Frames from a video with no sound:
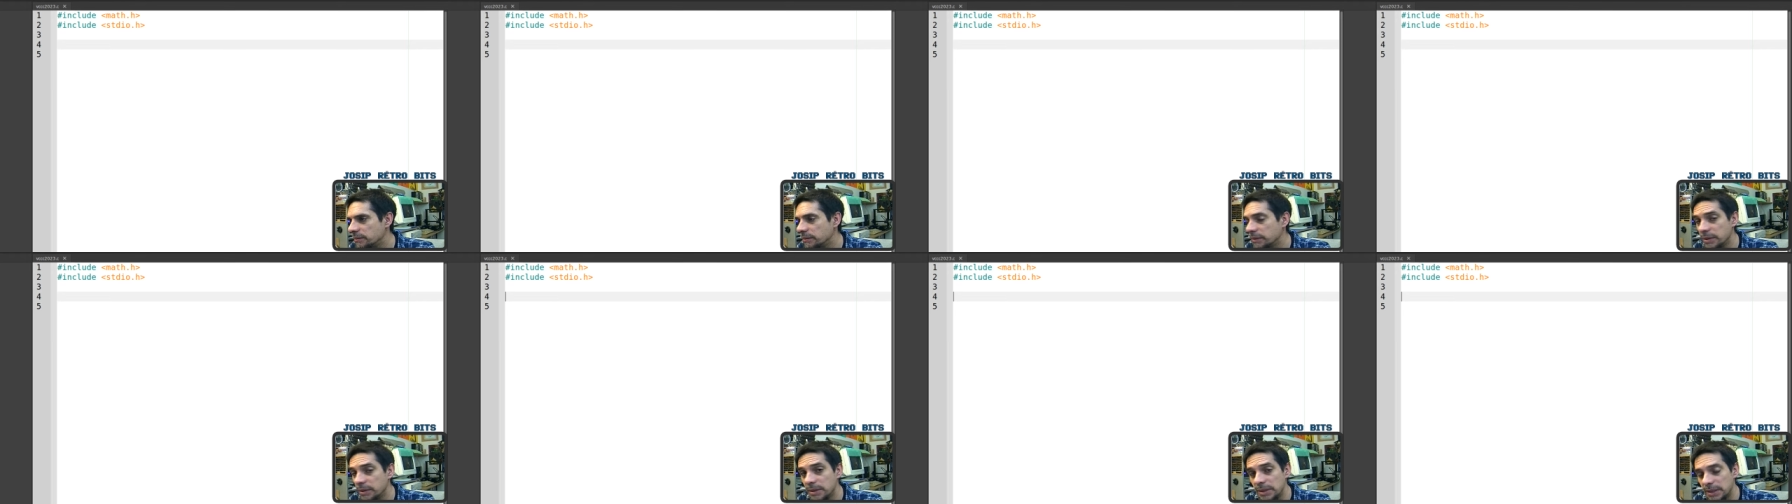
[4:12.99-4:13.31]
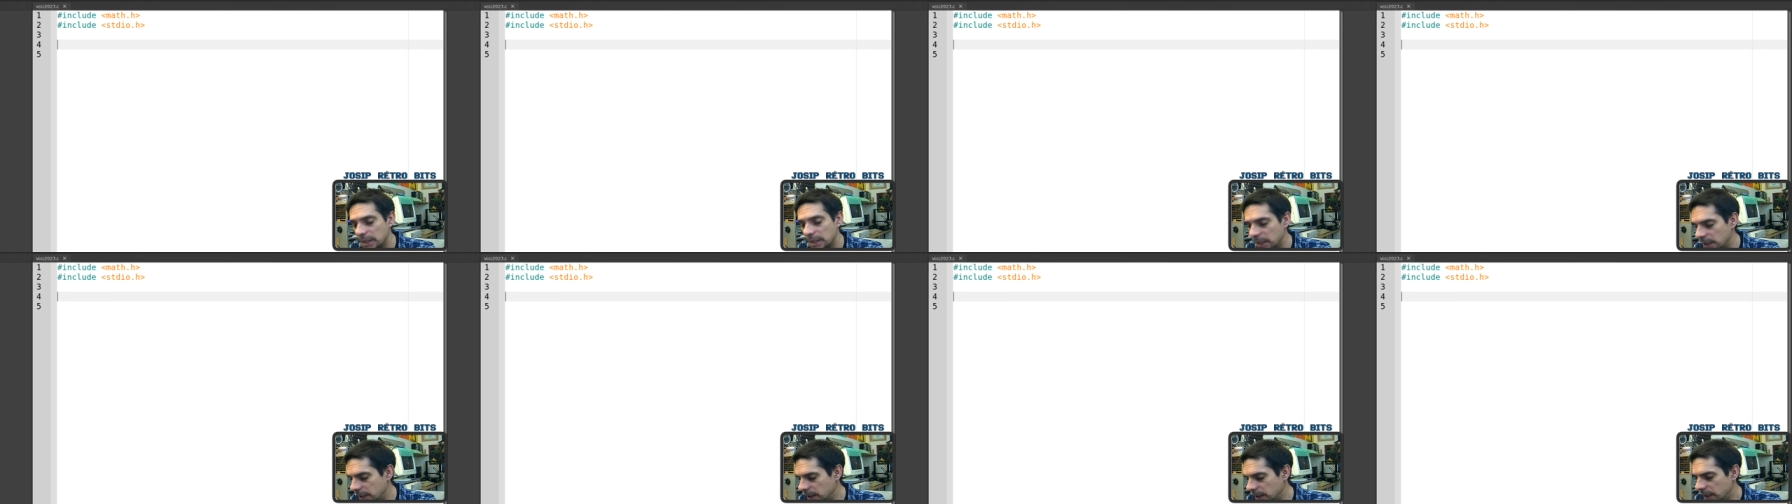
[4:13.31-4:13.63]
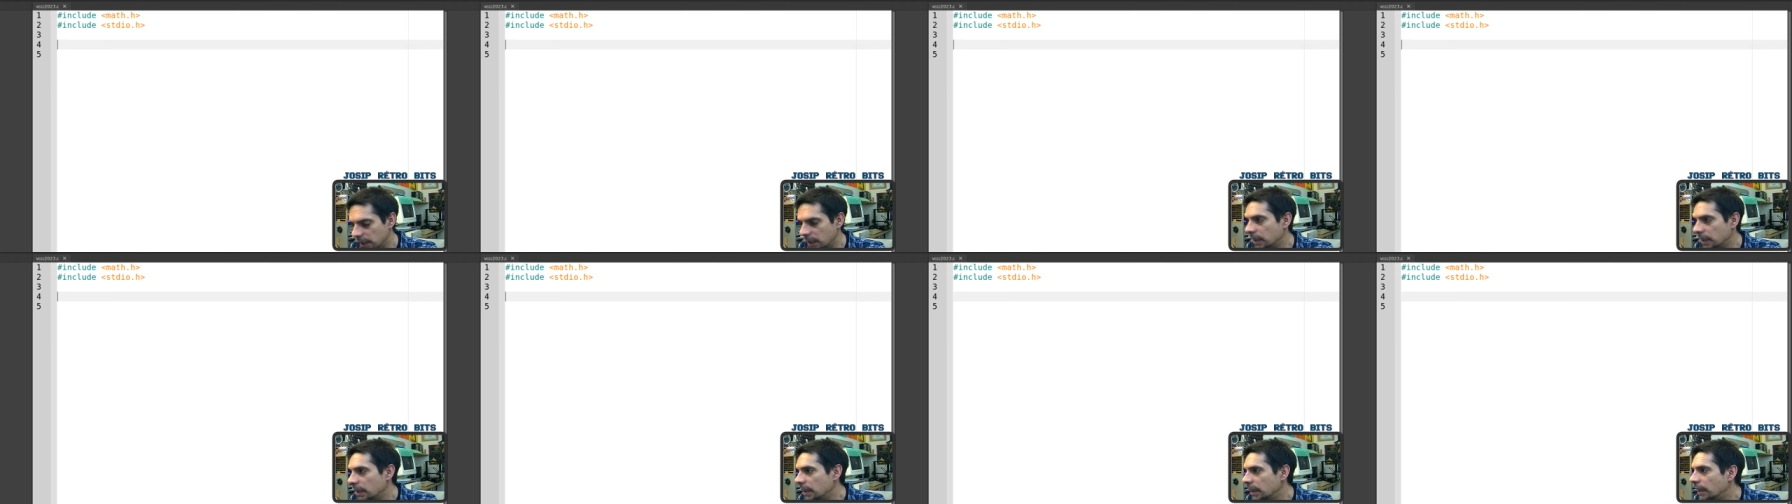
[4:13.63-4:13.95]
C,
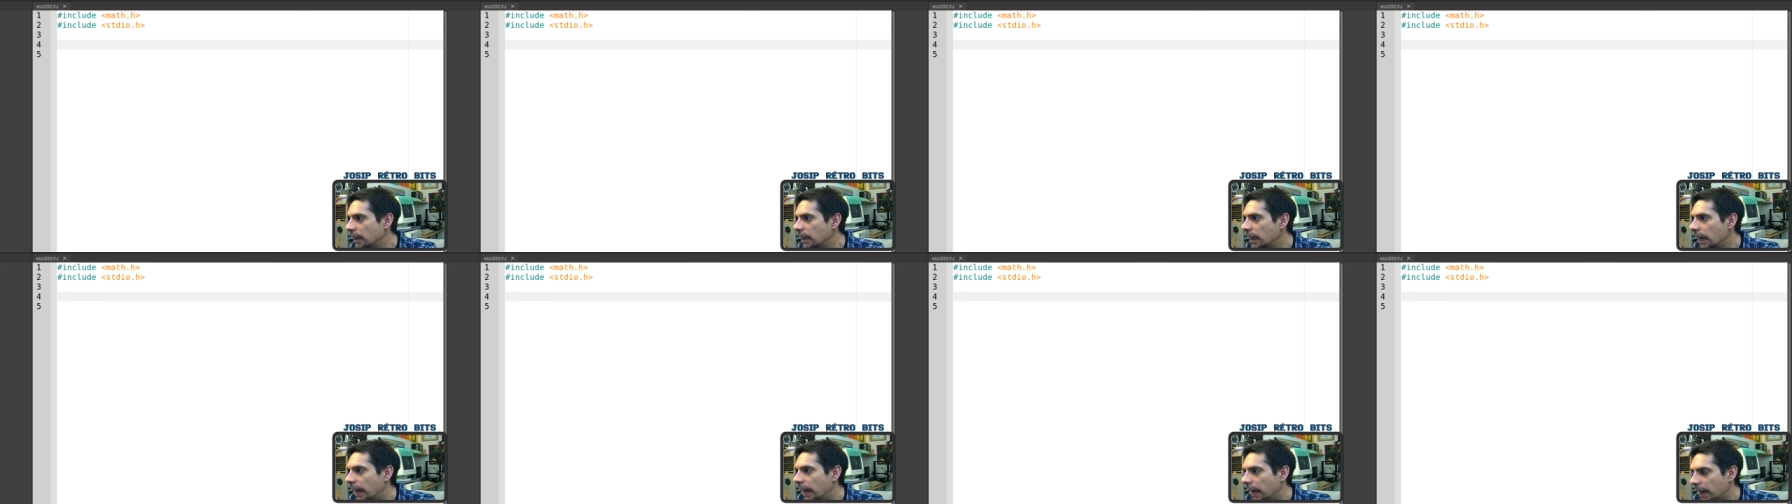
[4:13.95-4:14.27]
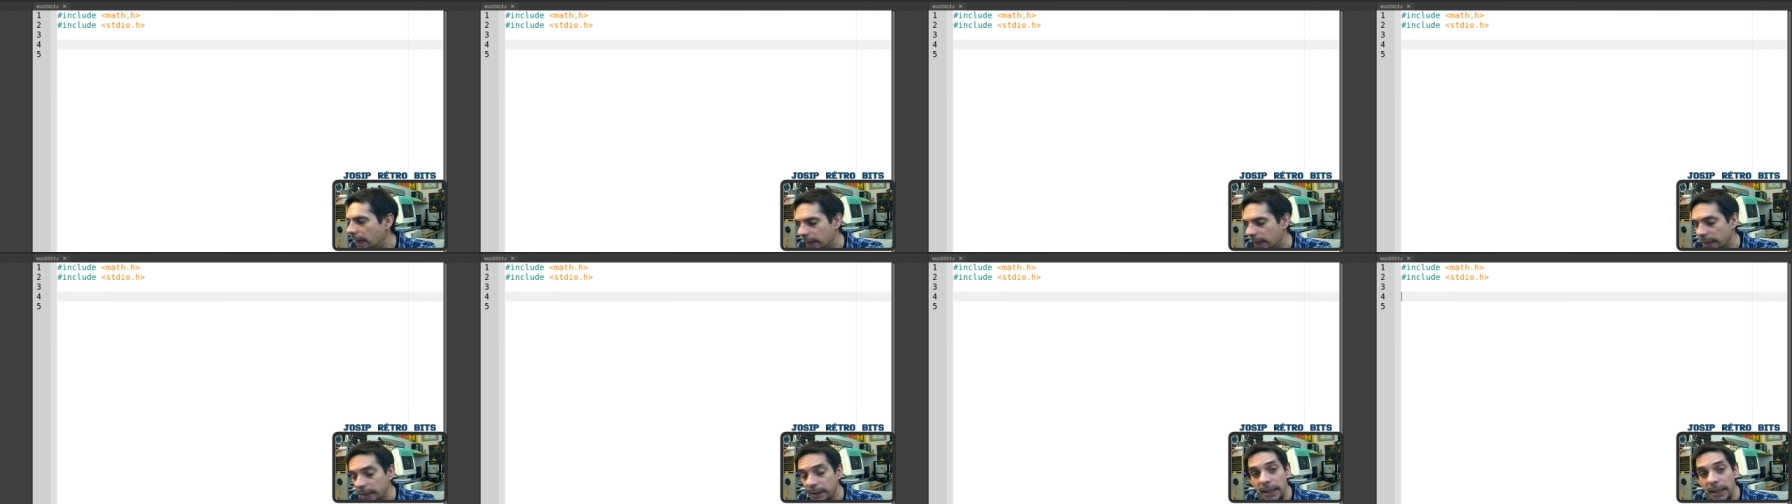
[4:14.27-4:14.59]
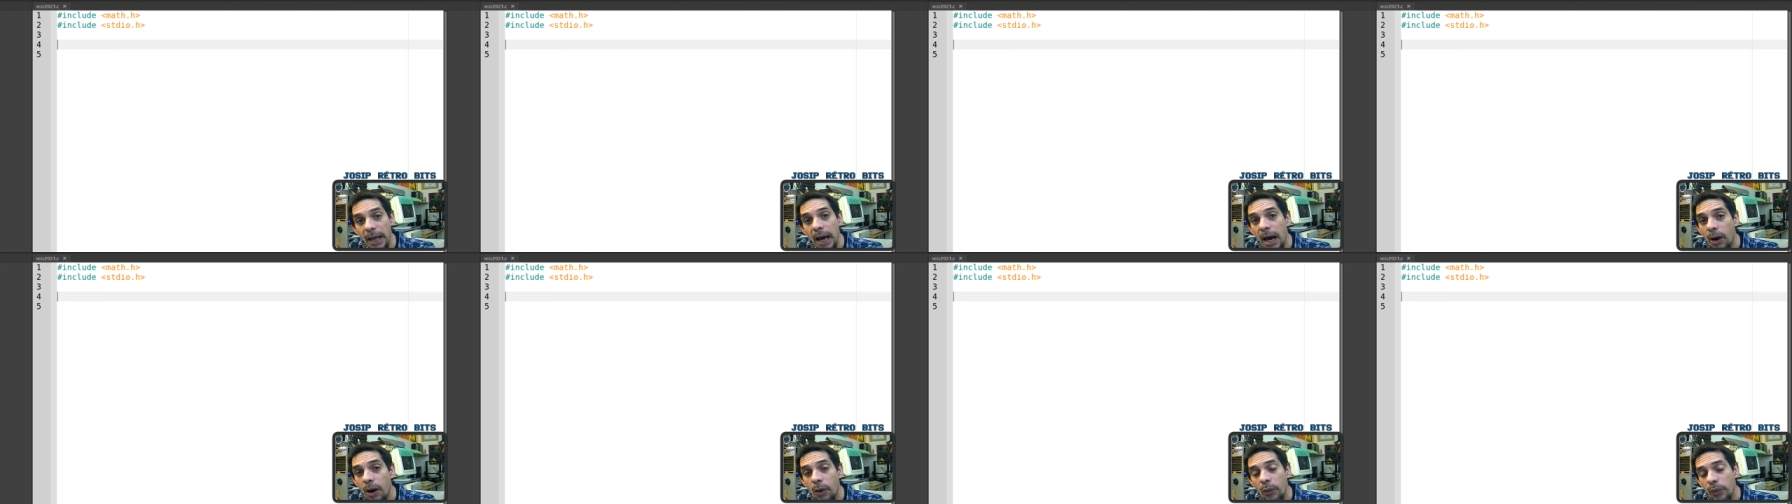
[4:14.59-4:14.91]
and
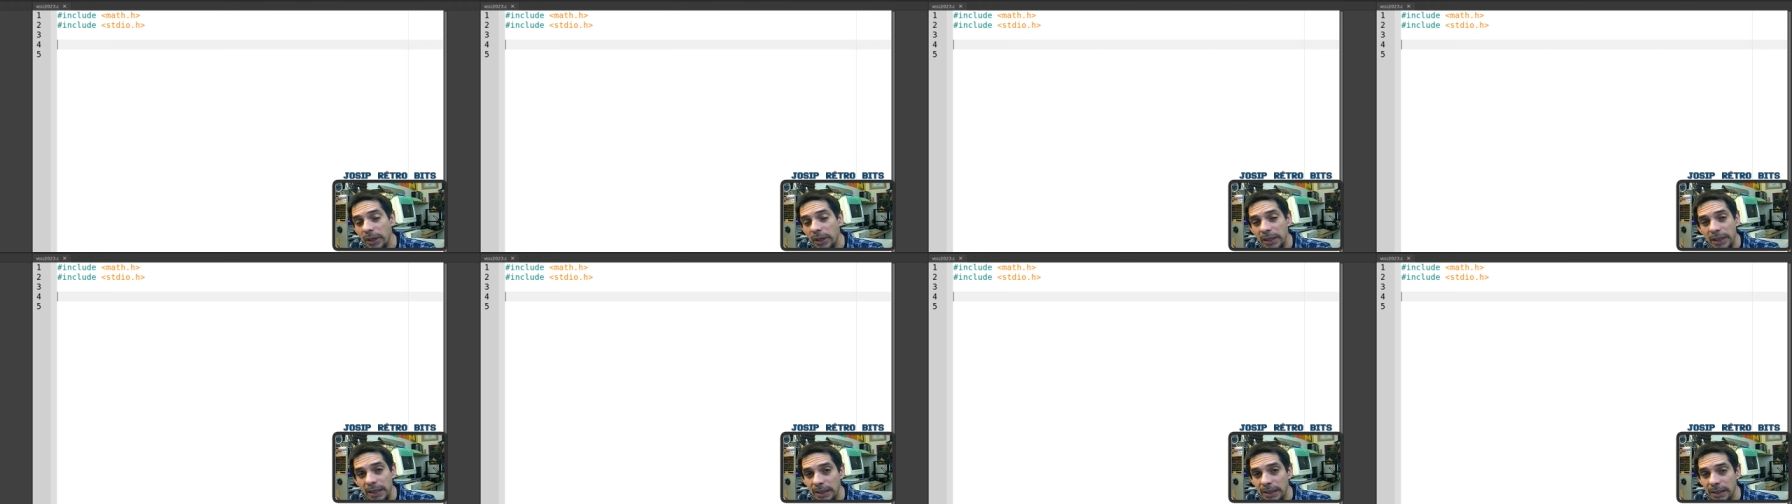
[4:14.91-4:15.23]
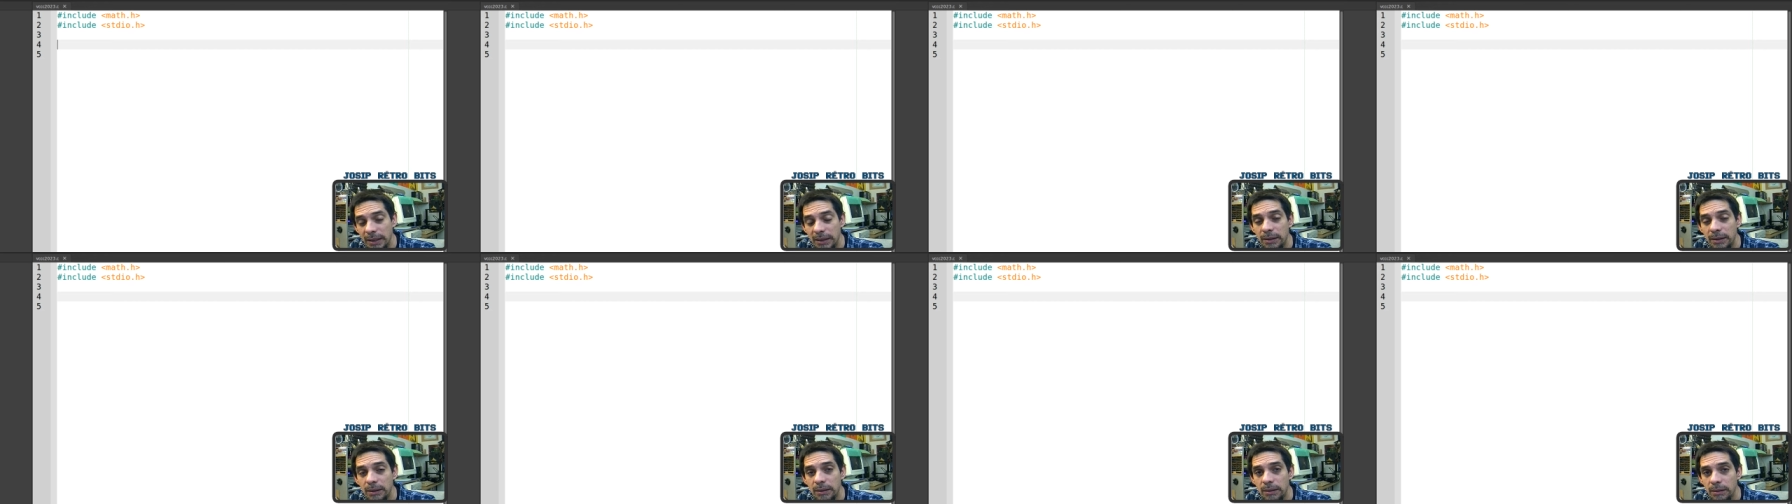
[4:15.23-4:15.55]
now we need